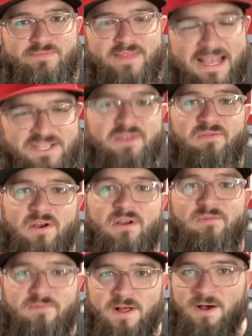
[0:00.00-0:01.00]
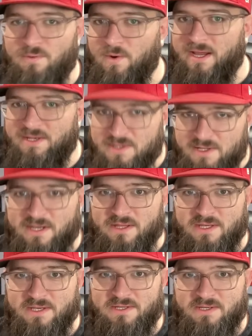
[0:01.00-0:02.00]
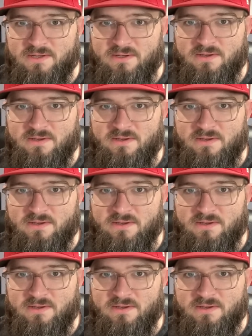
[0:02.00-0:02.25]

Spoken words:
That's a very flawed way to look at this.